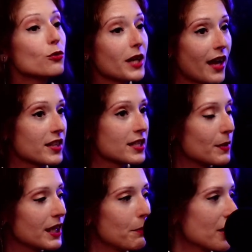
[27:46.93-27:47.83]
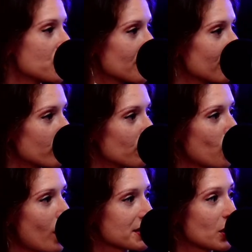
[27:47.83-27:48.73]
we had this mini budget from
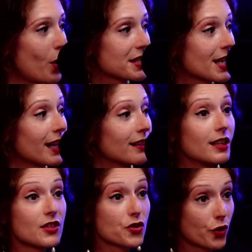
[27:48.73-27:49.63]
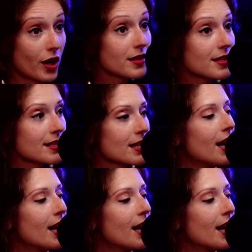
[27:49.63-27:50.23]
Kwasi Kwarteng and Liz Truss.